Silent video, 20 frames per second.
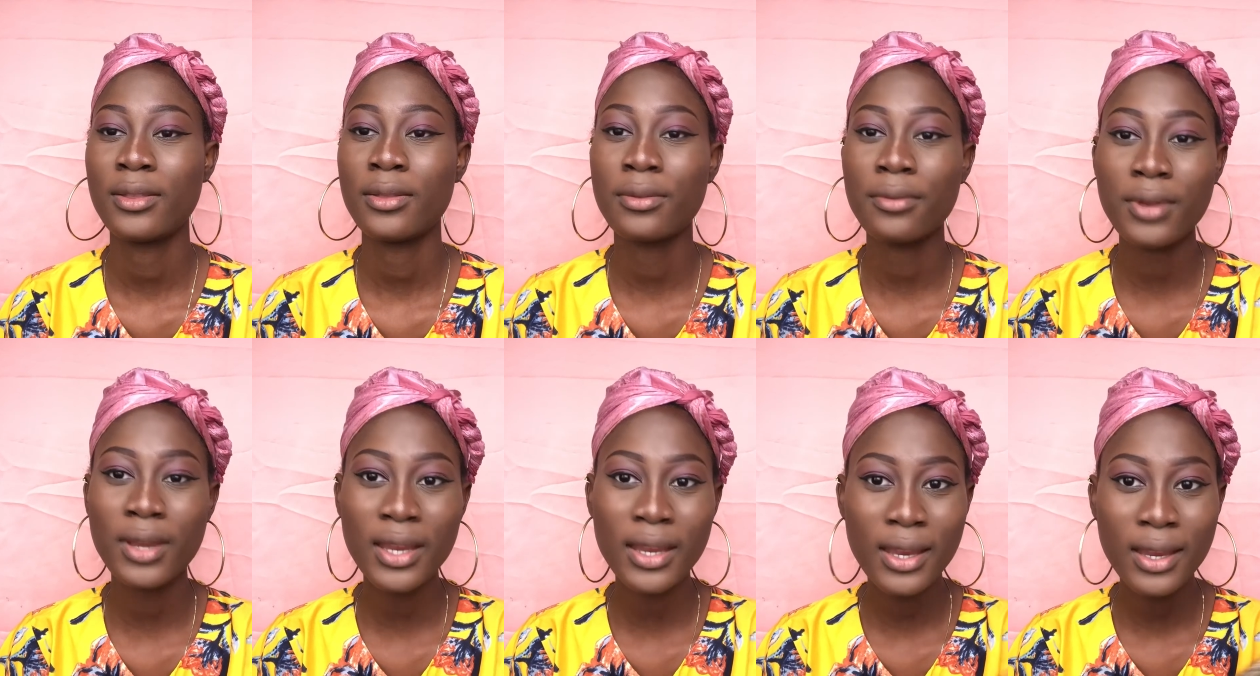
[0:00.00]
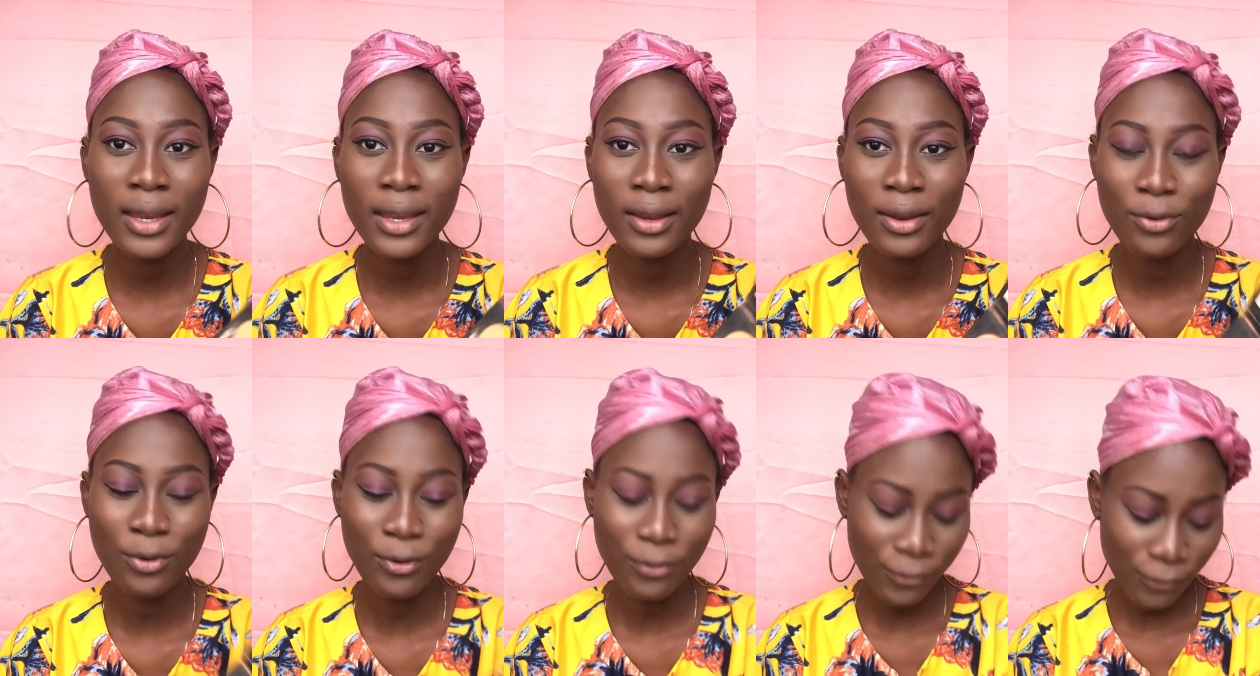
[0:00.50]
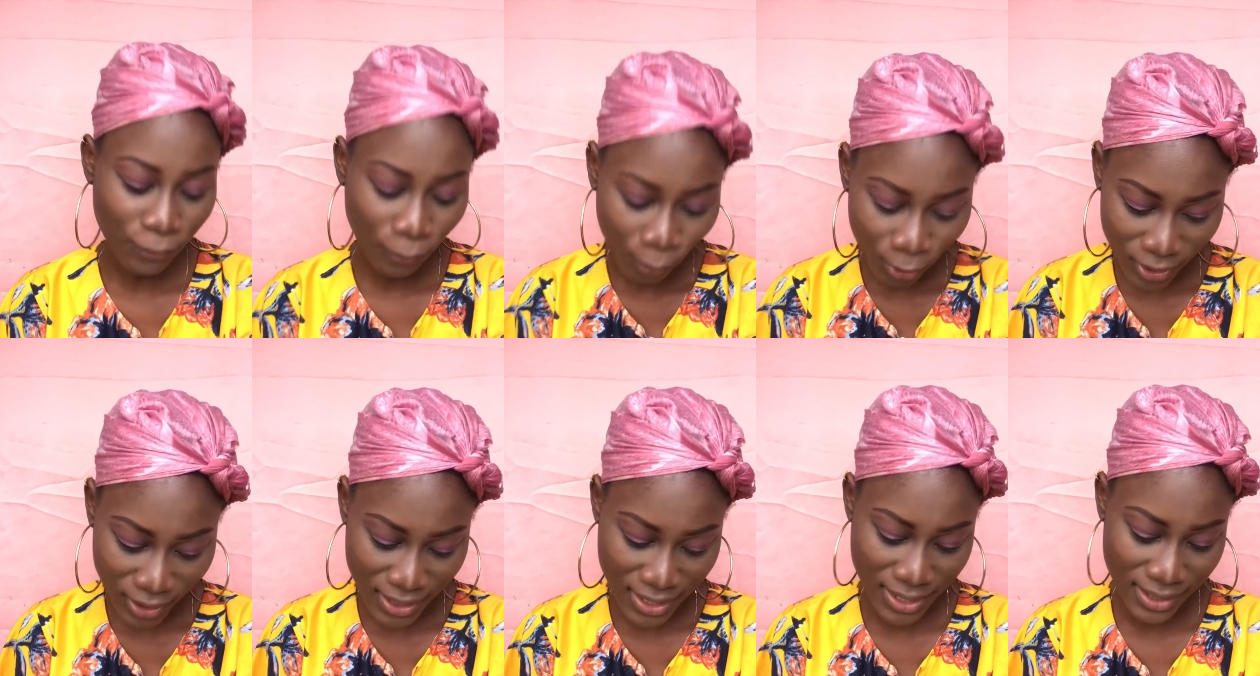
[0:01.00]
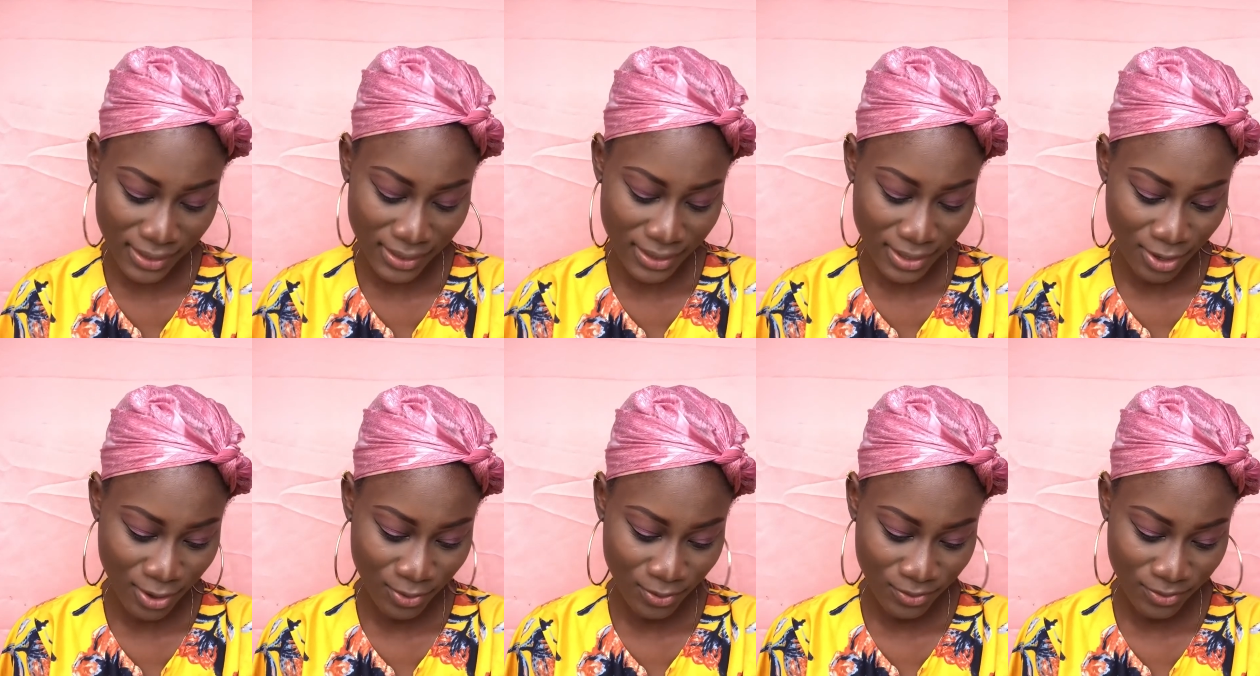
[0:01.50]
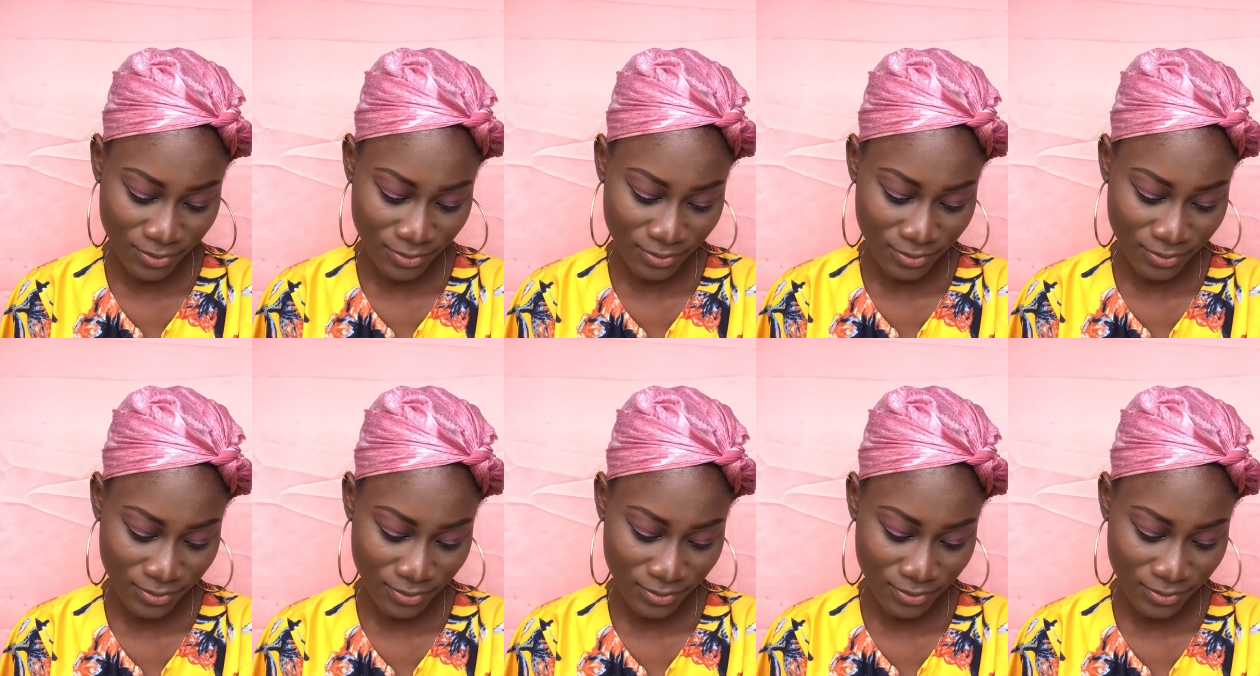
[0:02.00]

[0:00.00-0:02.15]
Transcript: 3 or 4 years now.